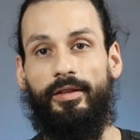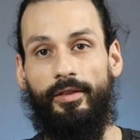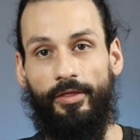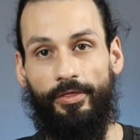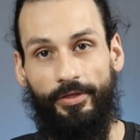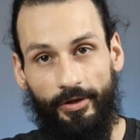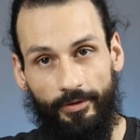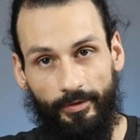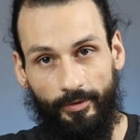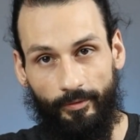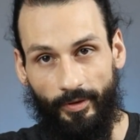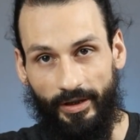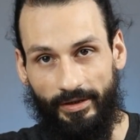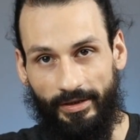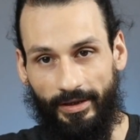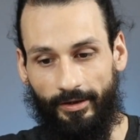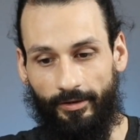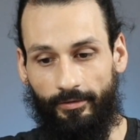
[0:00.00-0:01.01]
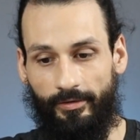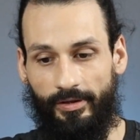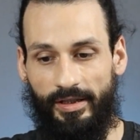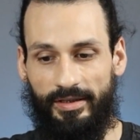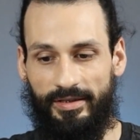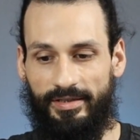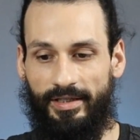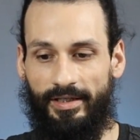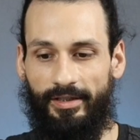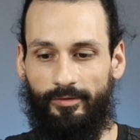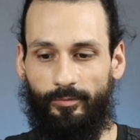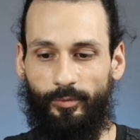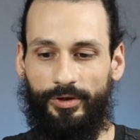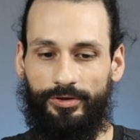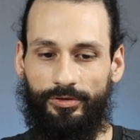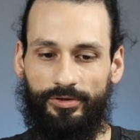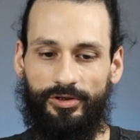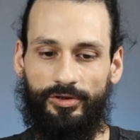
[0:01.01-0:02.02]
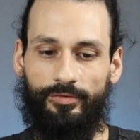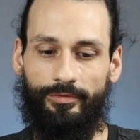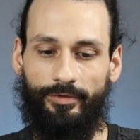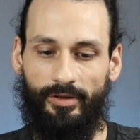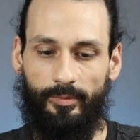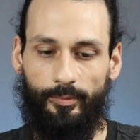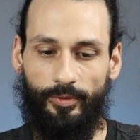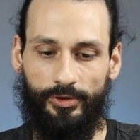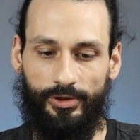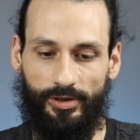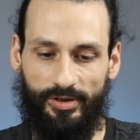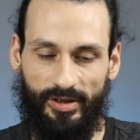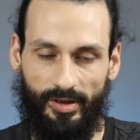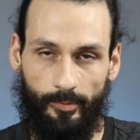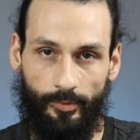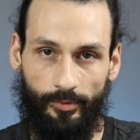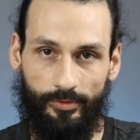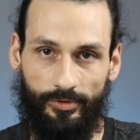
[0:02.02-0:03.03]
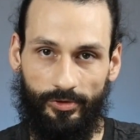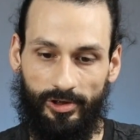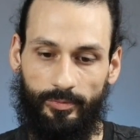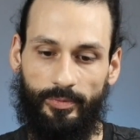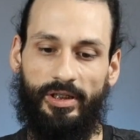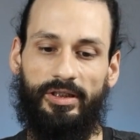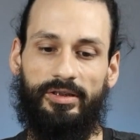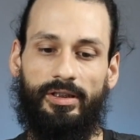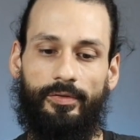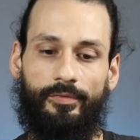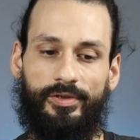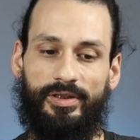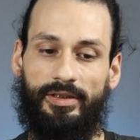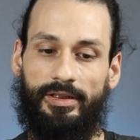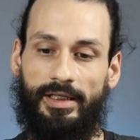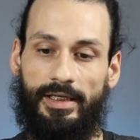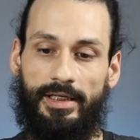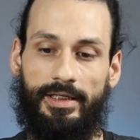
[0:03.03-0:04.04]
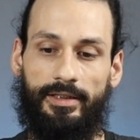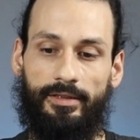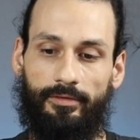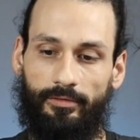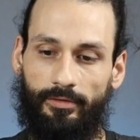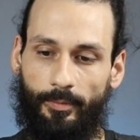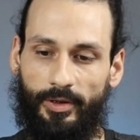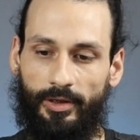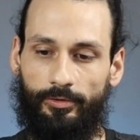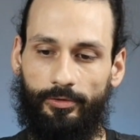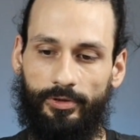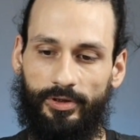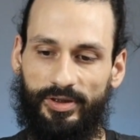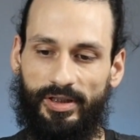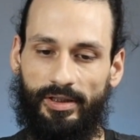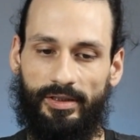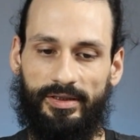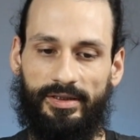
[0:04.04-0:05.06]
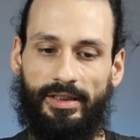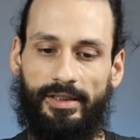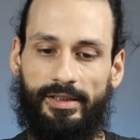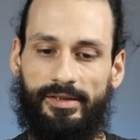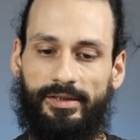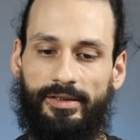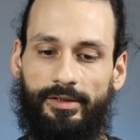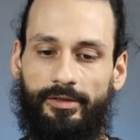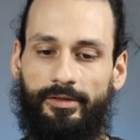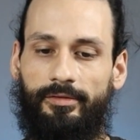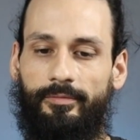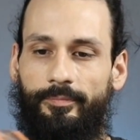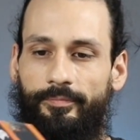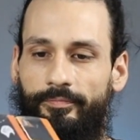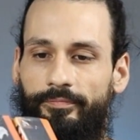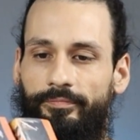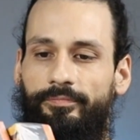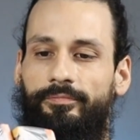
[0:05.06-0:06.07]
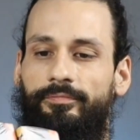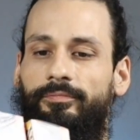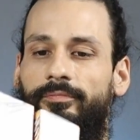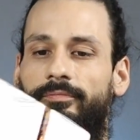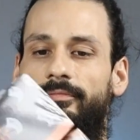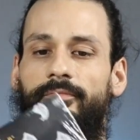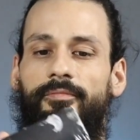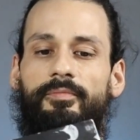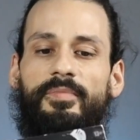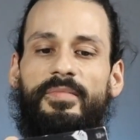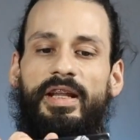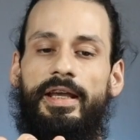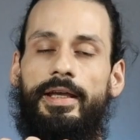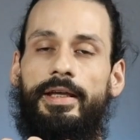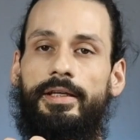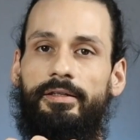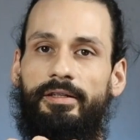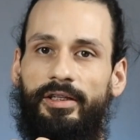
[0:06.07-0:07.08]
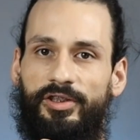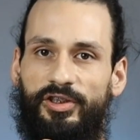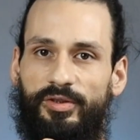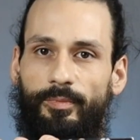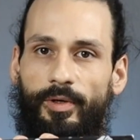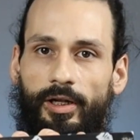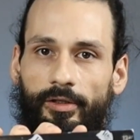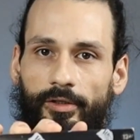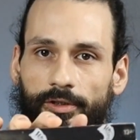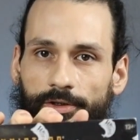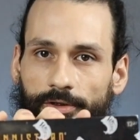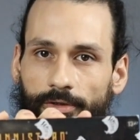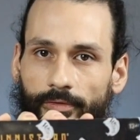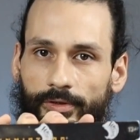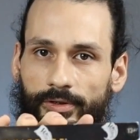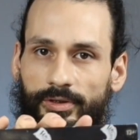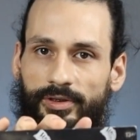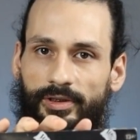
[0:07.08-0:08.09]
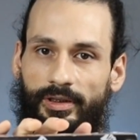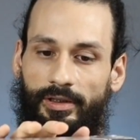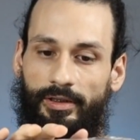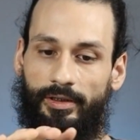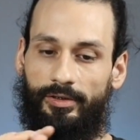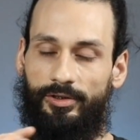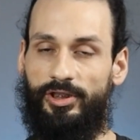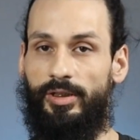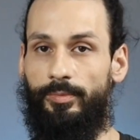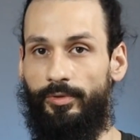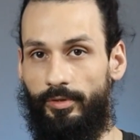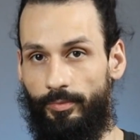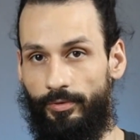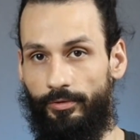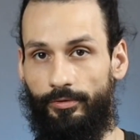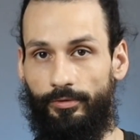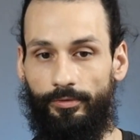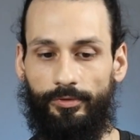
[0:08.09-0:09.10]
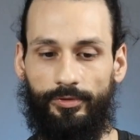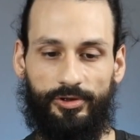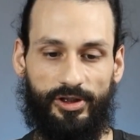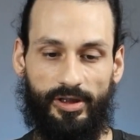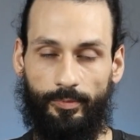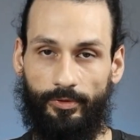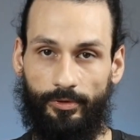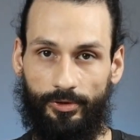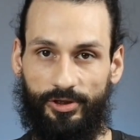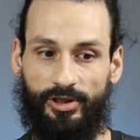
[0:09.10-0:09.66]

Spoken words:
The theory right now is that Wizards is really pushing set boosters because obviously I mean, you can see the size here. It's smaller, so it's cheaper to produce, cheaper to